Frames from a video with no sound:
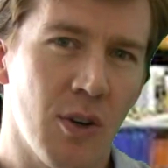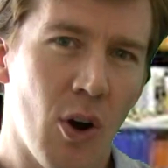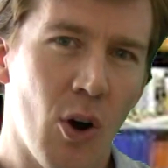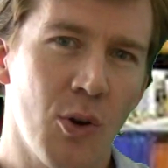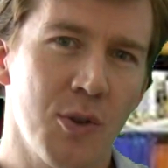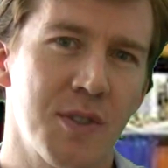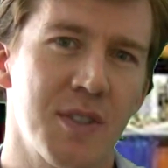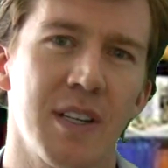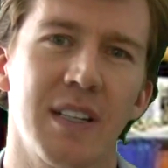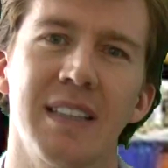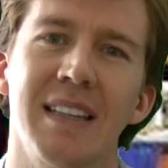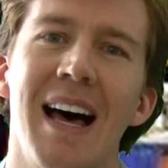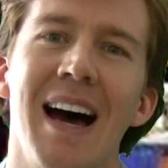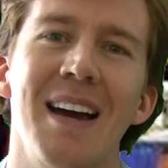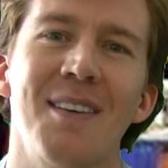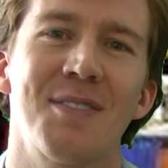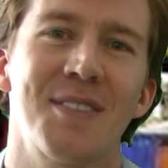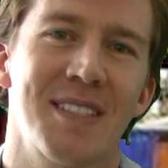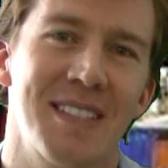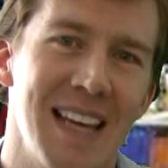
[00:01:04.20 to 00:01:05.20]
hosted a
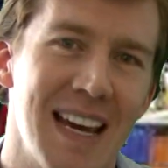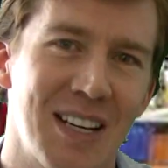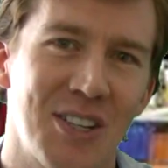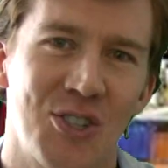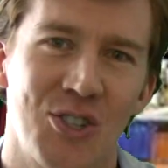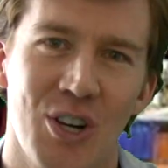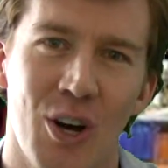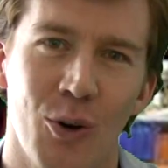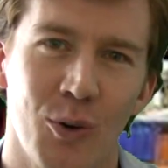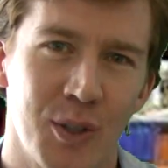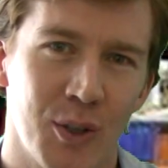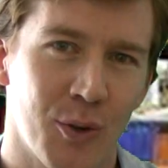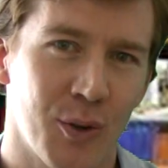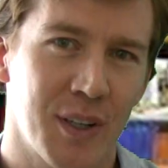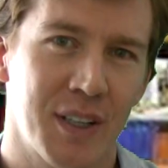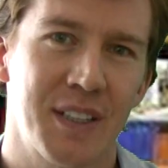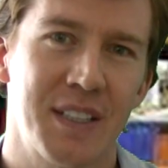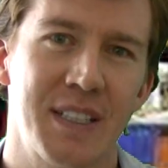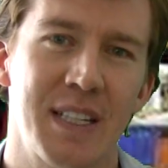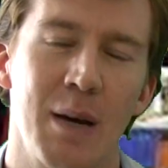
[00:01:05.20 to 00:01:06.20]
live sex show in
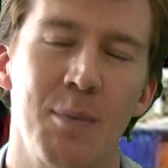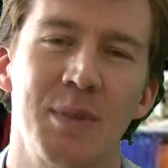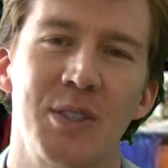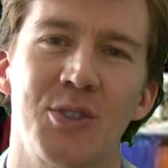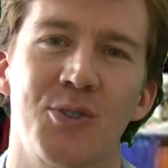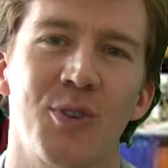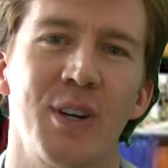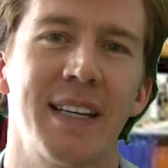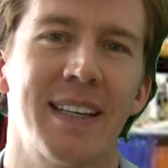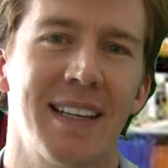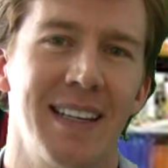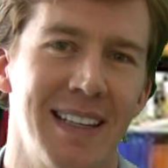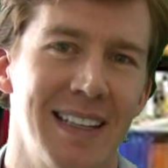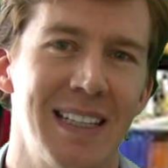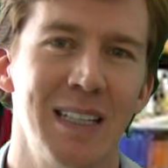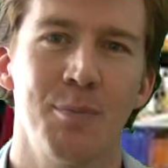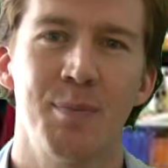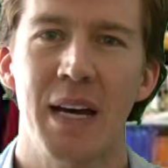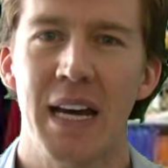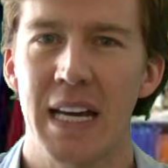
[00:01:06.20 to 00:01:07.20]
order to demonstrate
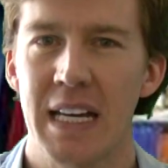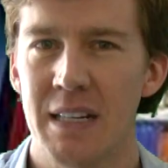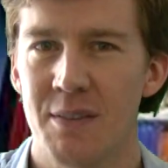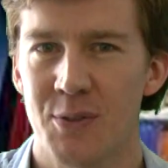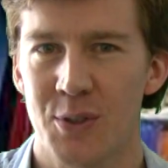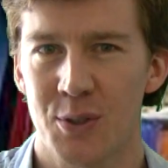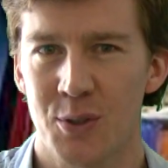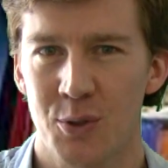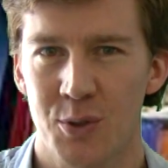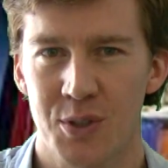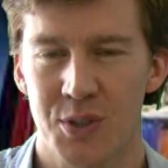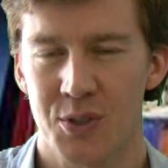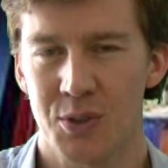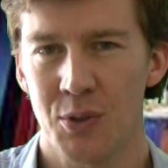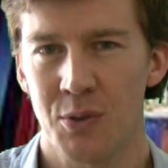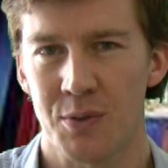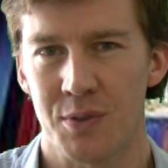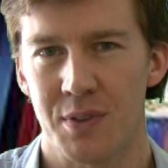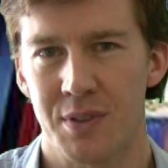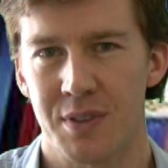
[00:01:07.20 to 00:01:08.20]
kinky behavior to his
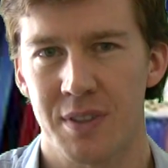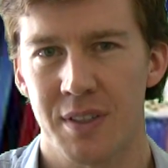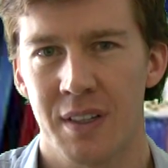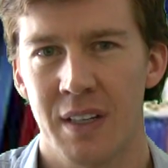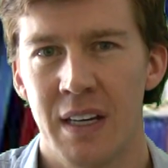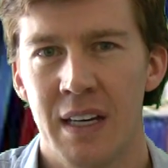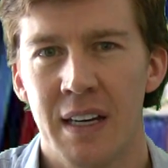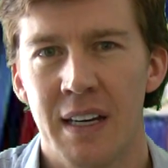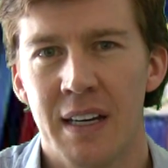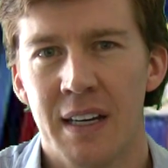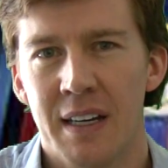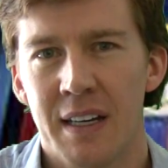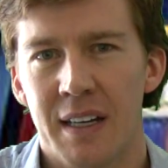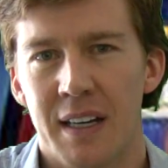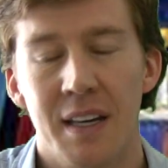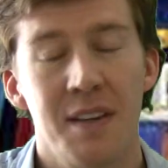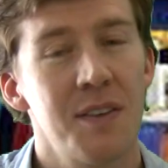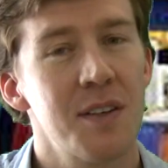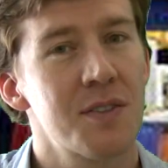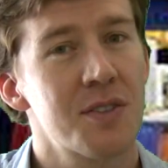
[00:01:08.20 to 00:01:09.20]
students.
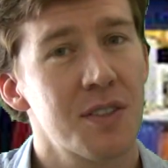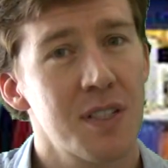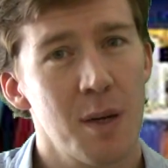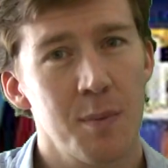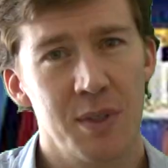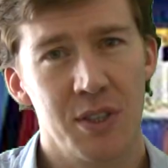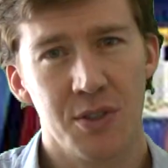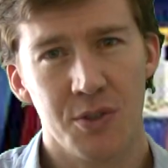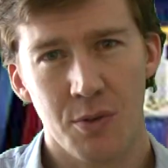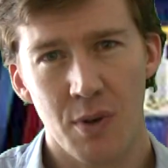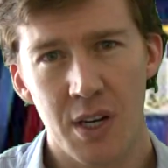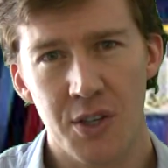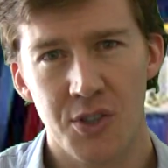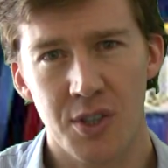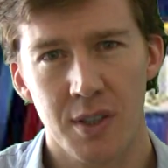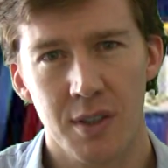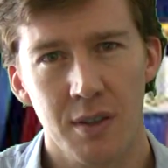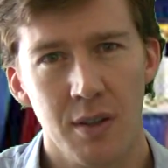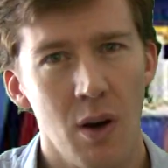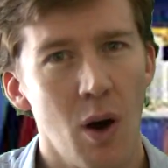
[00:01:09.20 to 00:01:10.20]
In this
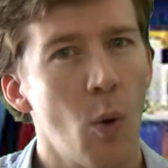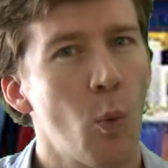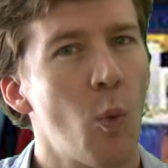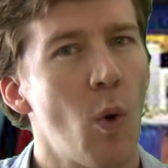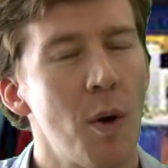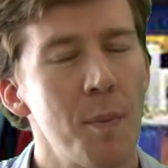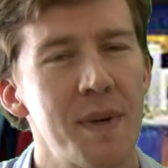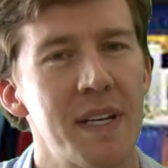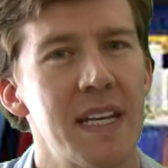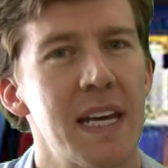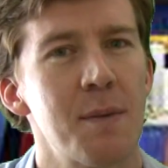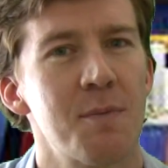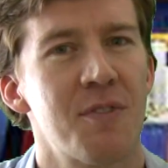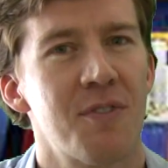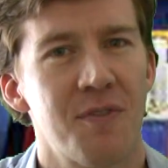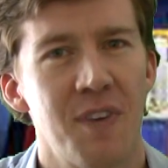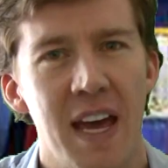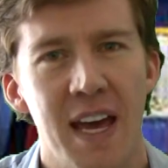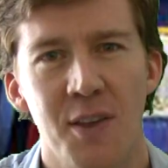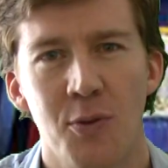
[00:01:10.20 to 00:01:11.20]
demonstration, a woman named
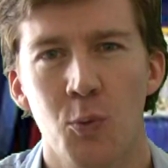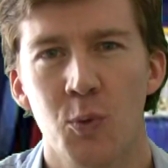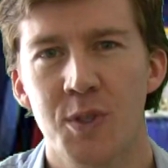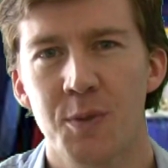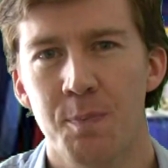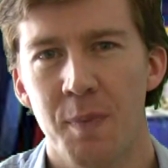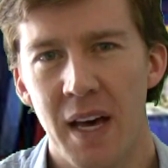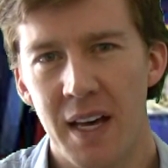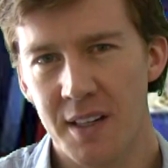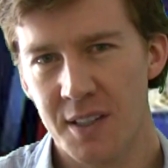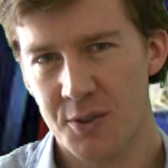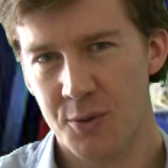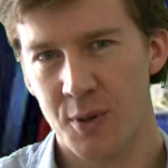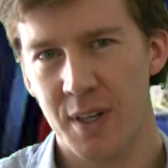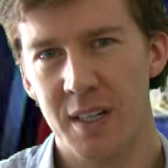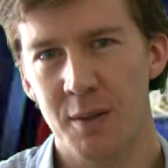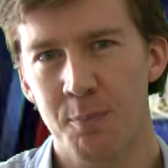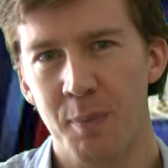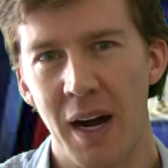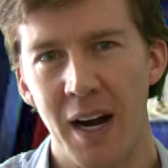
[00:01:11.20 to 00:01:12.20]
Faith was
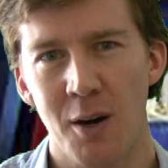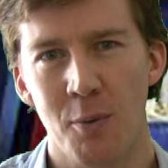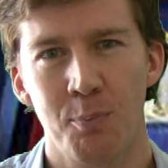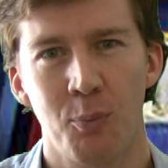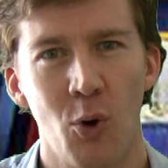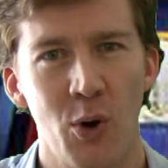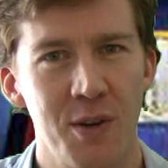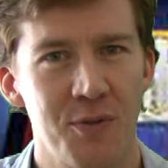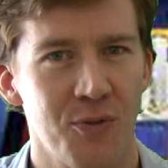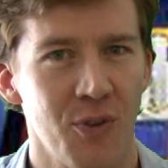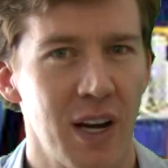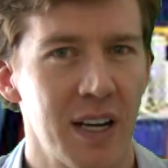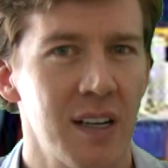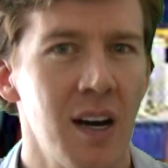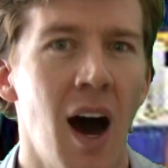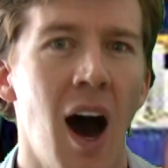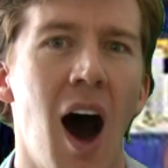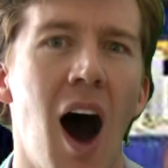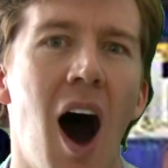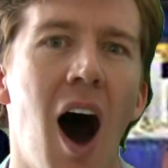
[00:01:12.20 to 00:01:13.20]
penetrated by her
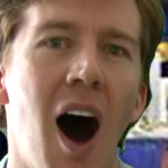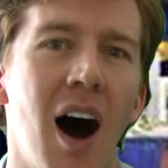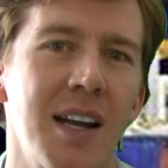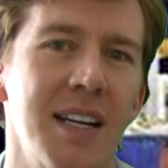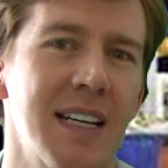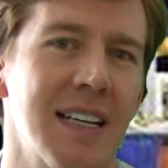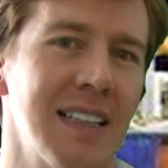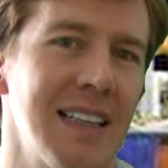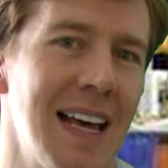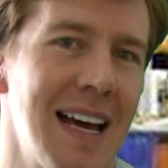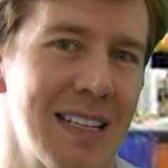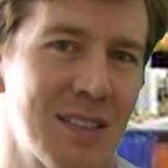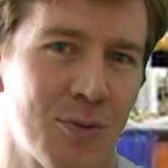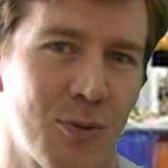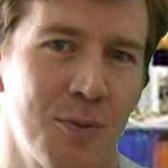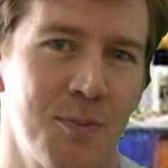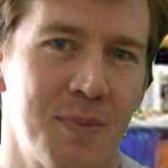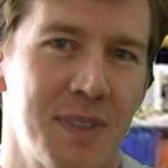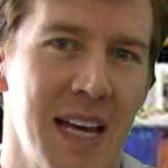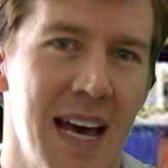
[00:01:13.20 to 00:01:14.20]
boyfriend on a
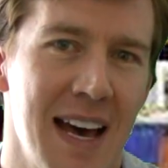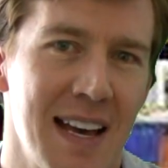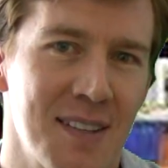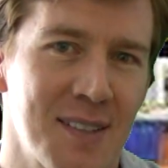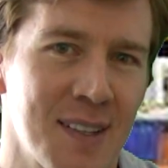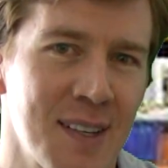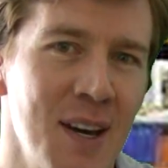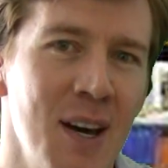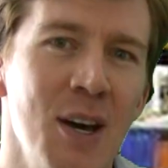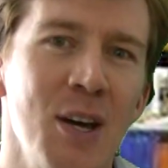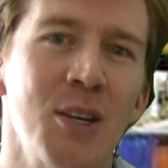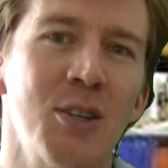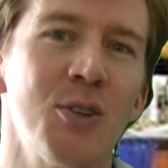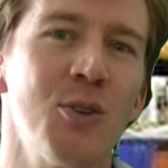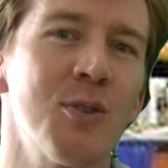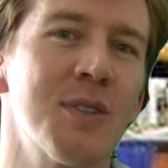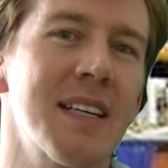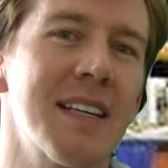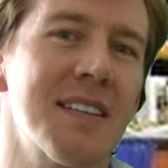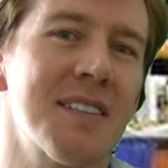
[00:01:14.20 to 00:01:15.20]
classroom desk
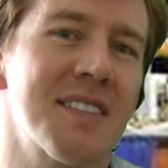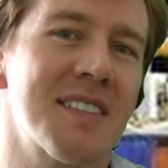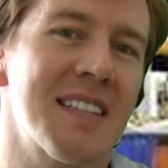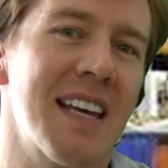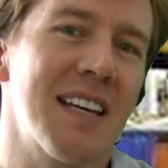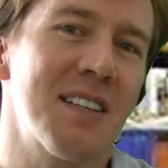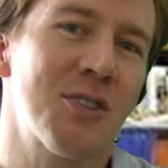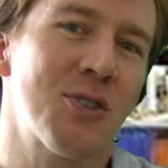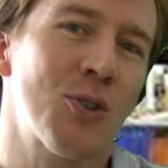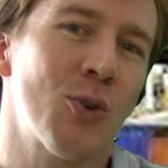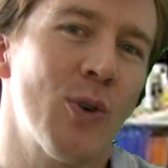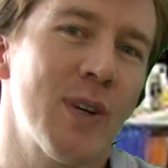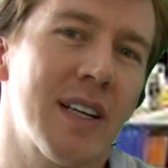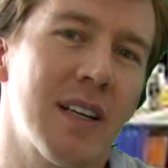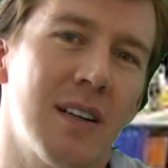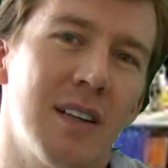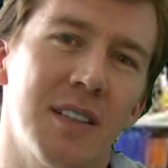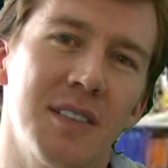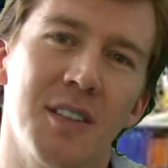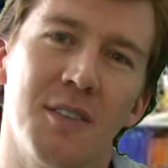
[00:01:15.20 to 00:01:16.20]
using a sex toy
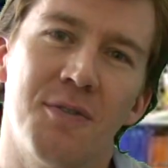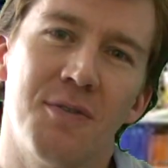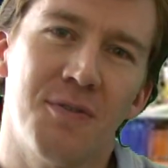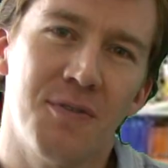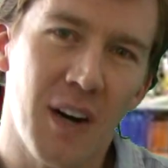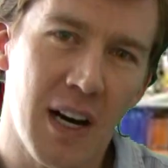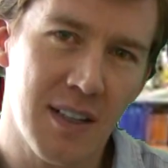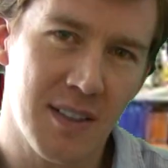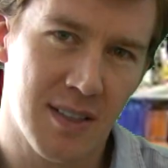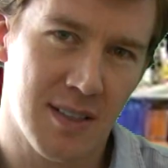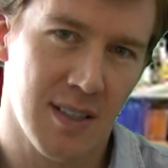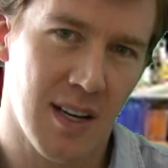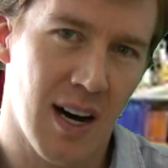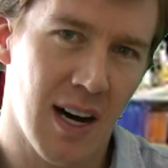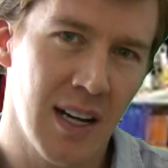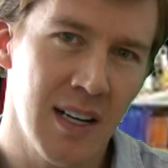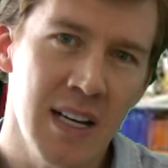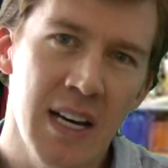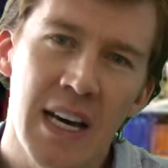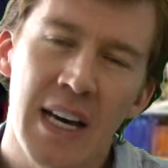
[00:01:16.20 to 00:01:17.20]
called a fuck
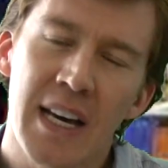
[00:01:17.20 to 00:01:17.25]
saw